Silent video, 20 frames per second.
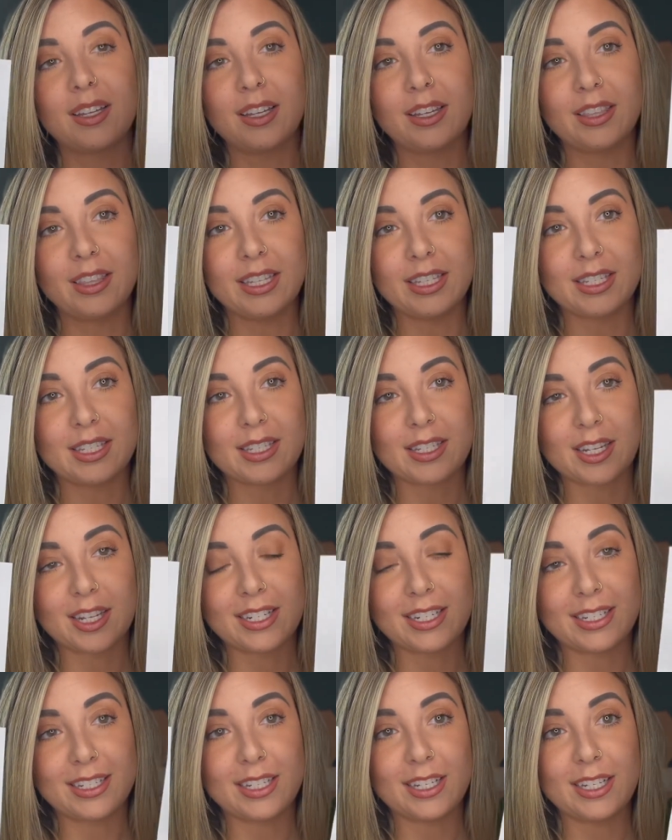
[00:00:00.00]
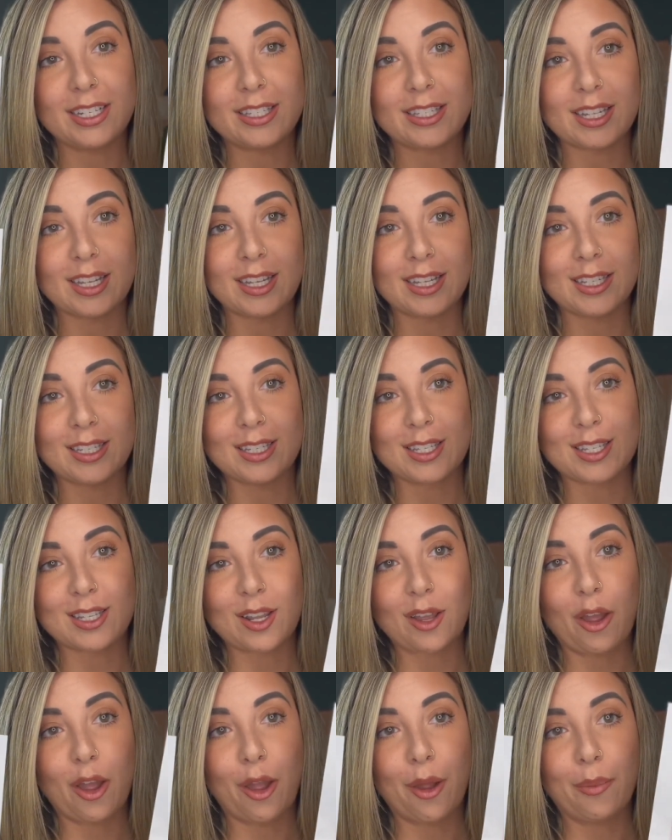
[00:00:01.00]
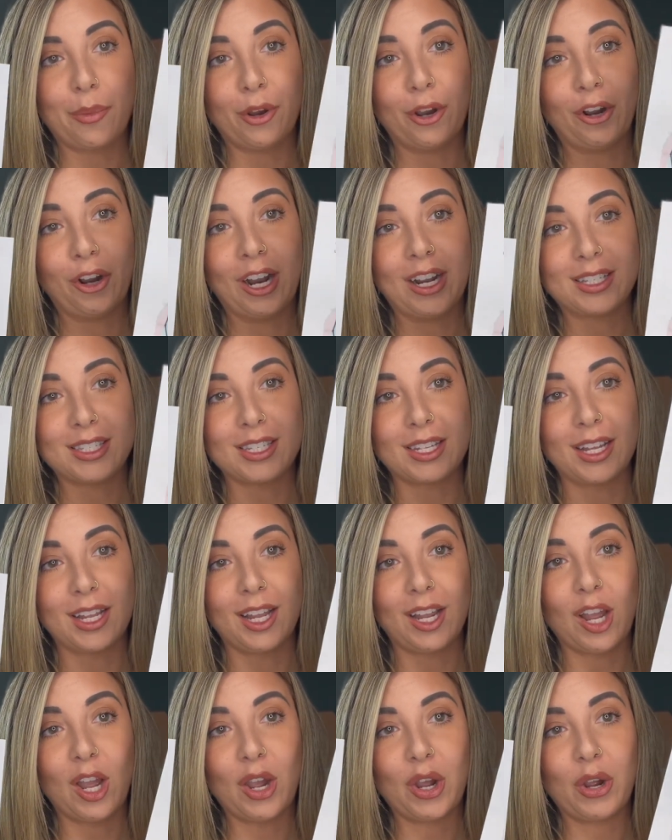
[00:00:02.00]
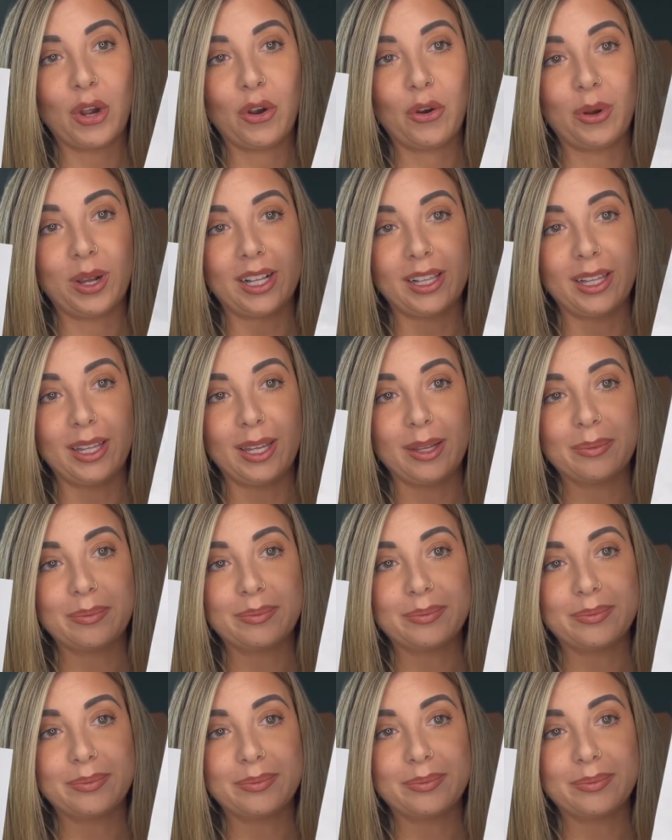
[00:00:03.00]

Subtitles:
this disease is progressing quickly.